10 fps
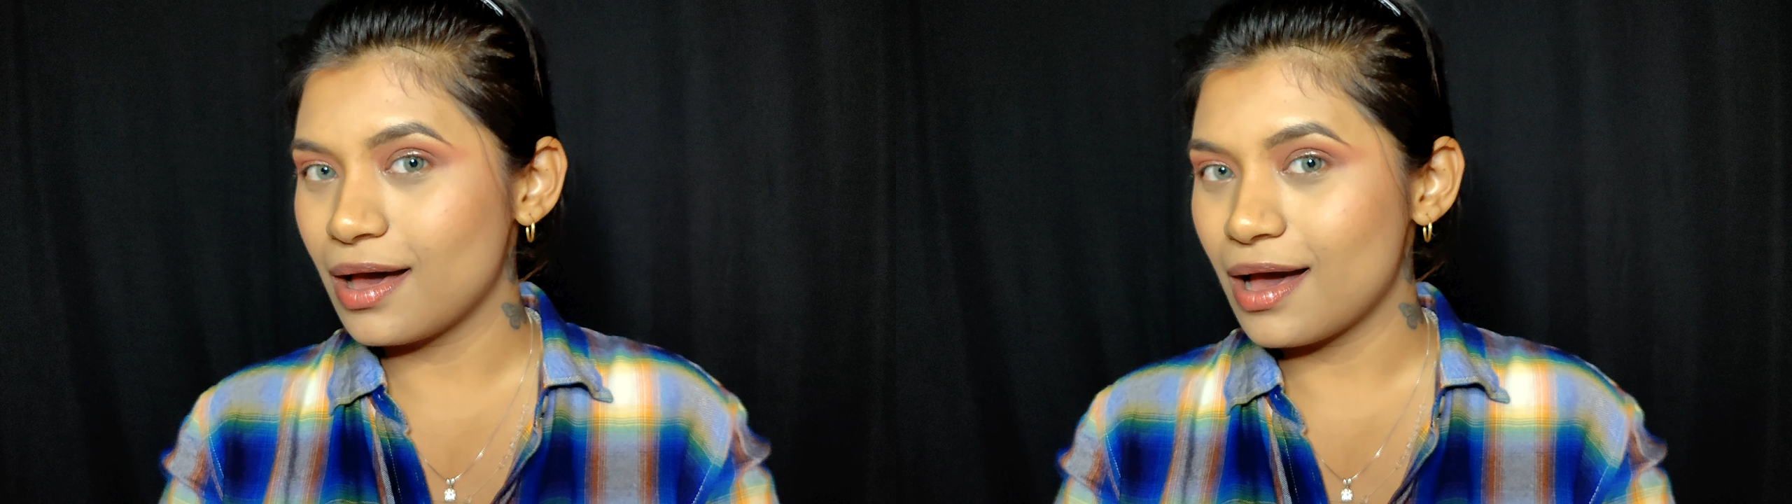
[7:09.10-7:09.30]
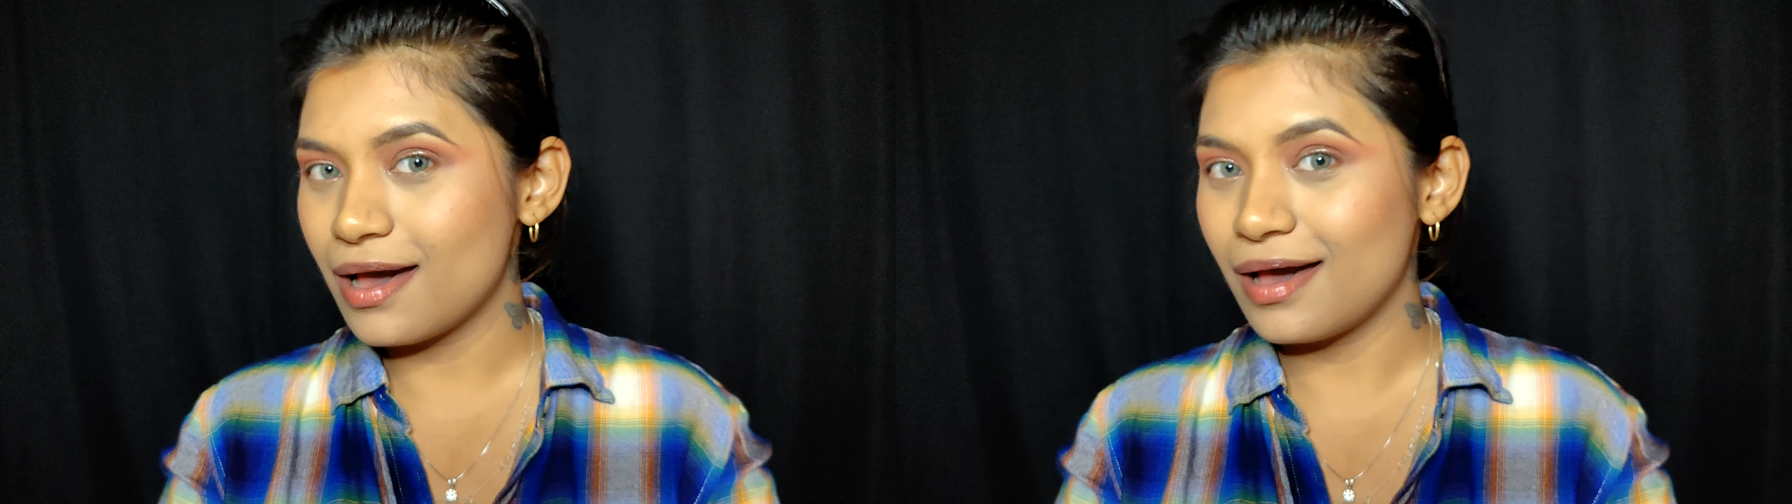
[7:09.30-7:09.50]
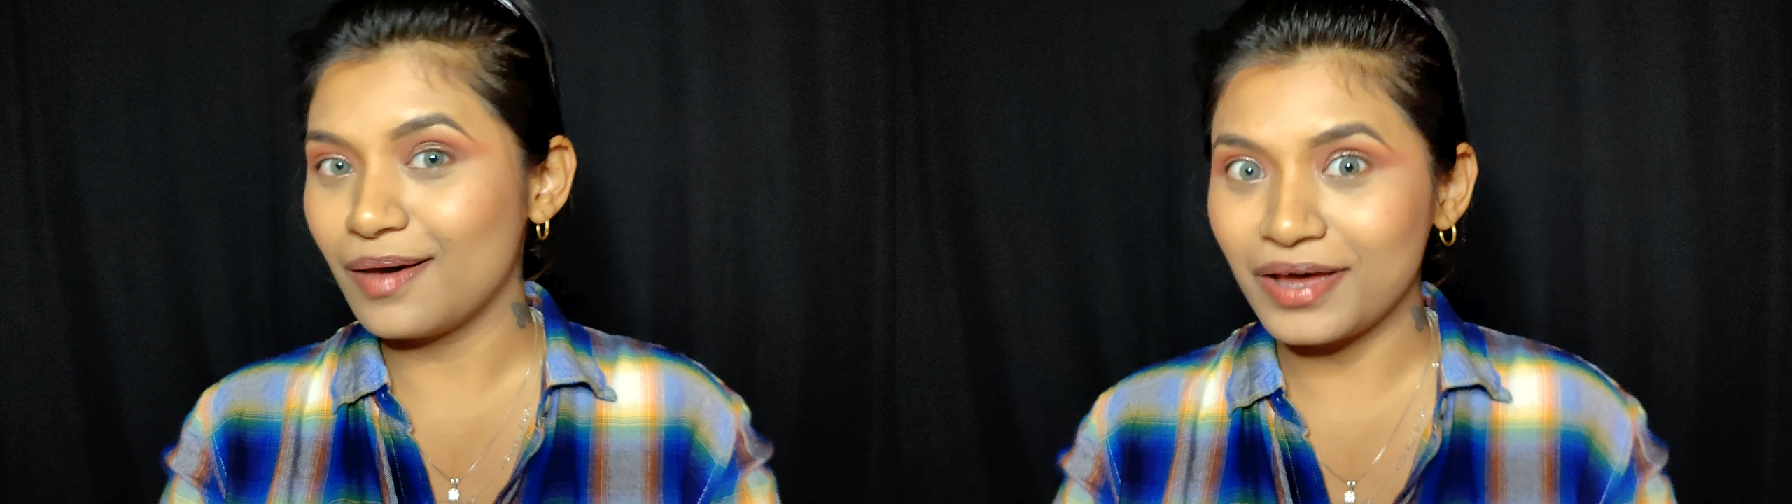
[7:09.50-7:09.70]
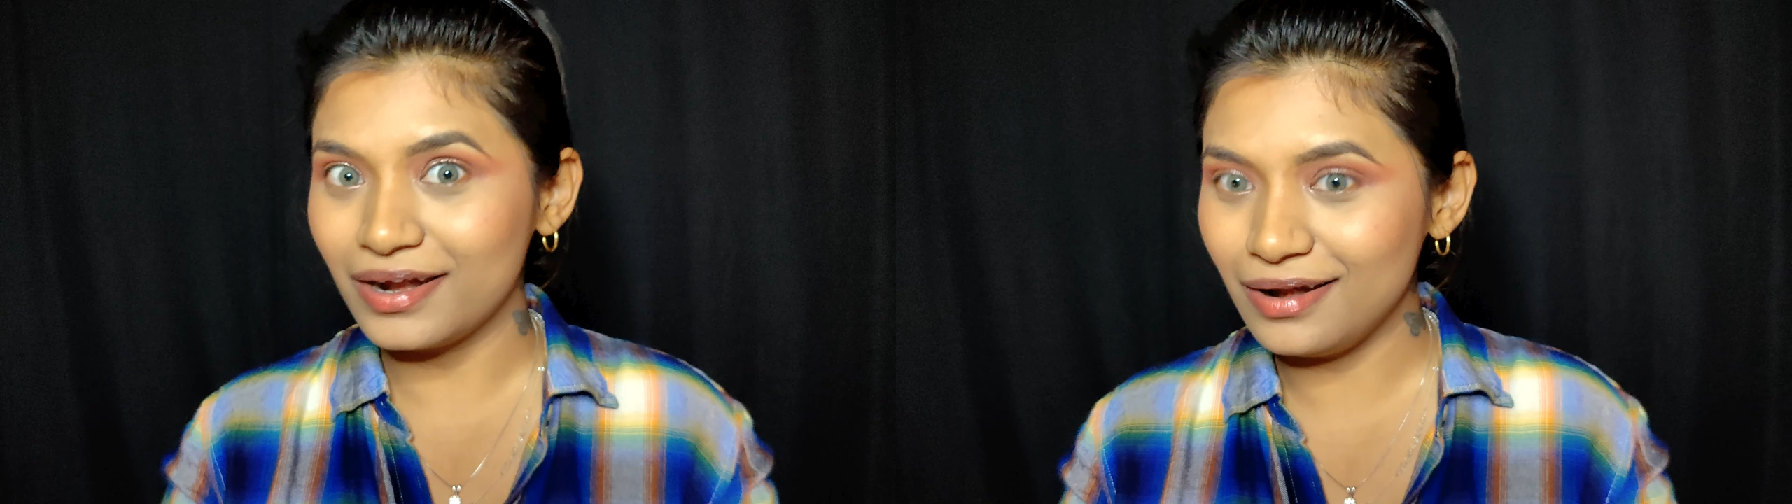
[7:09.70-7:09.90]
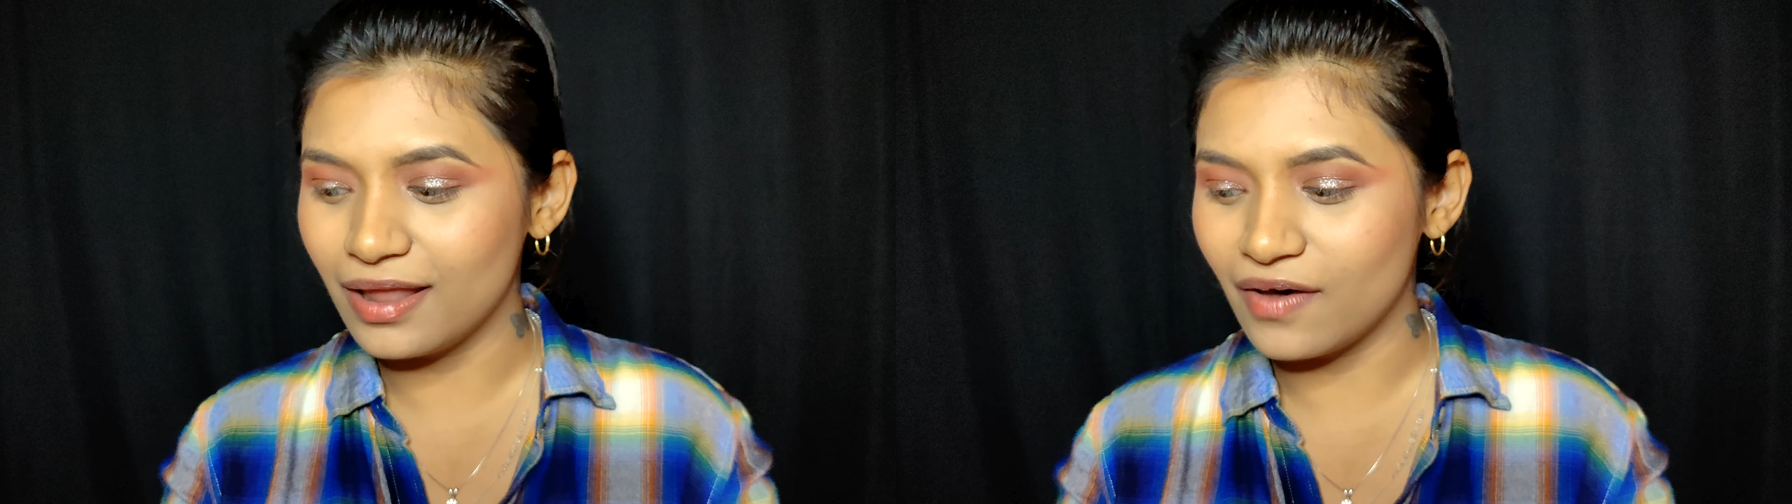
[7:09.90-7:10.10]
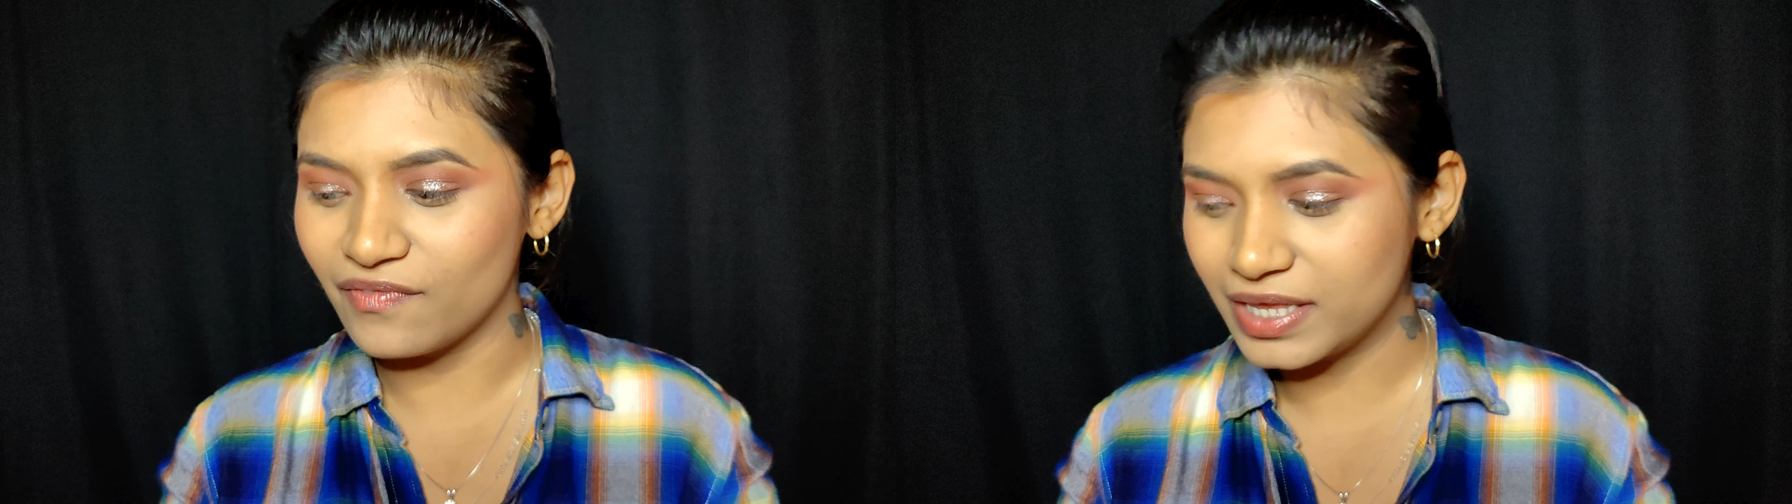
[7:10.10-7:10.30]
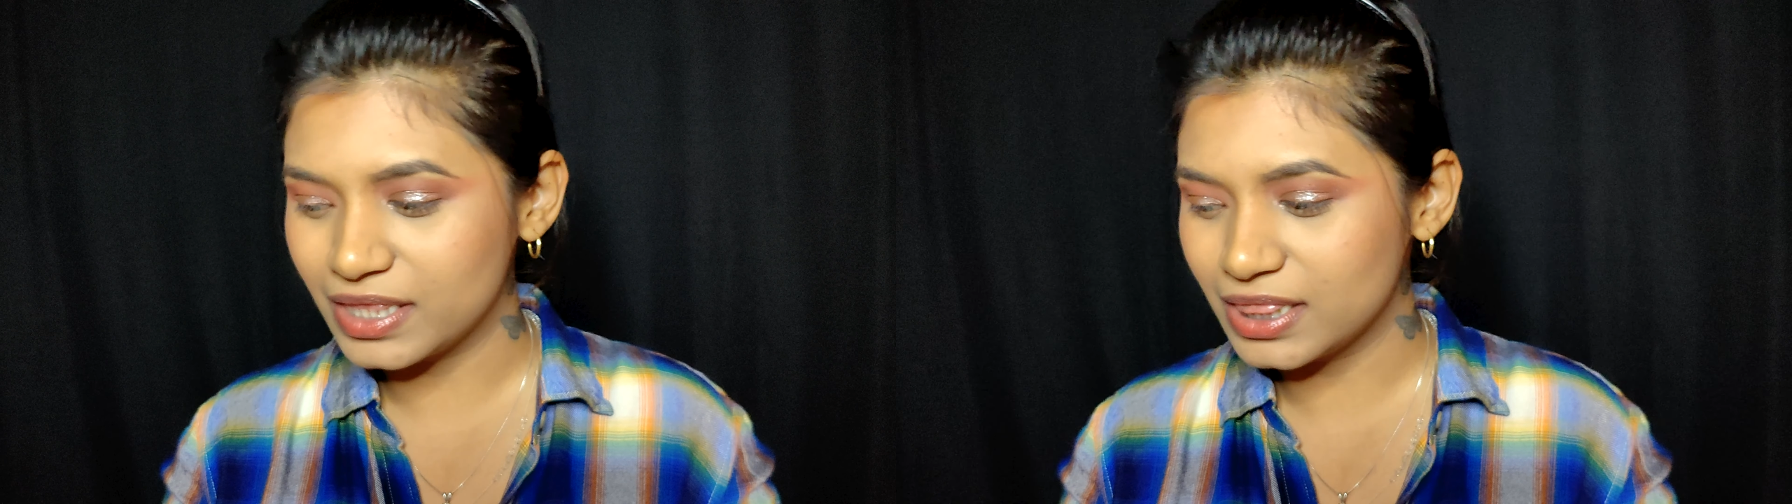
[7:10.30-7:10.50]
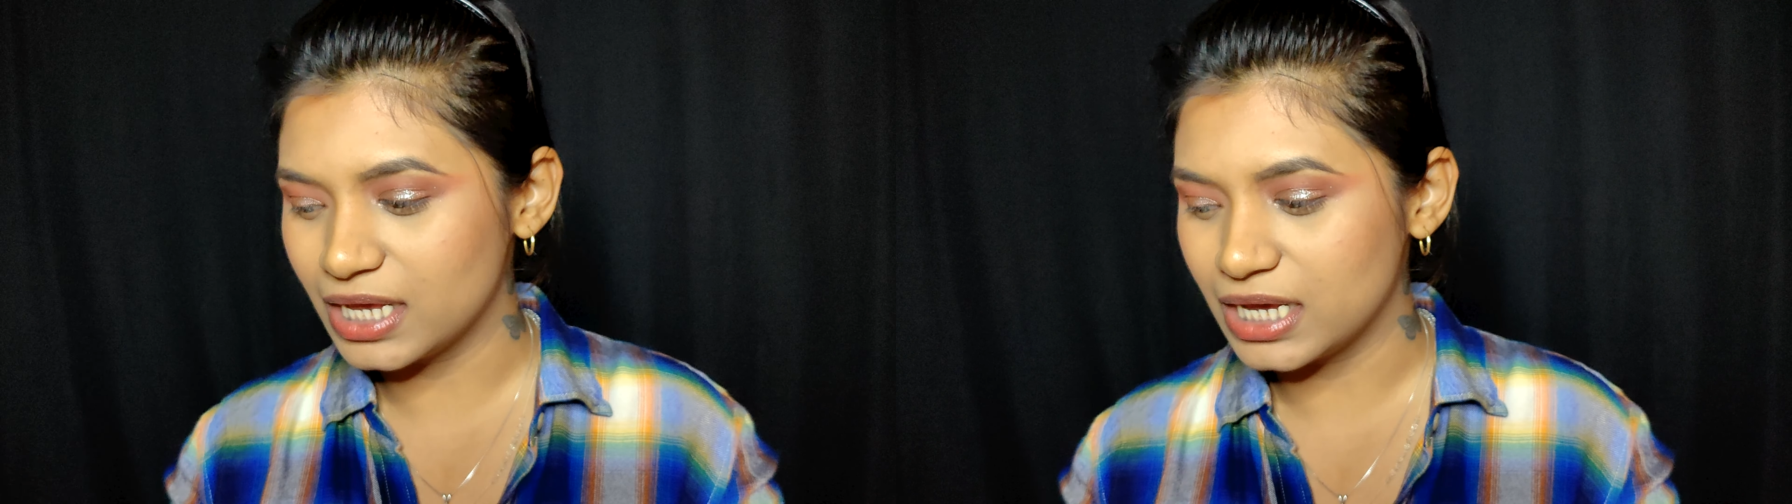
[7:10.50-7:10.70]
I'm kind of loving this,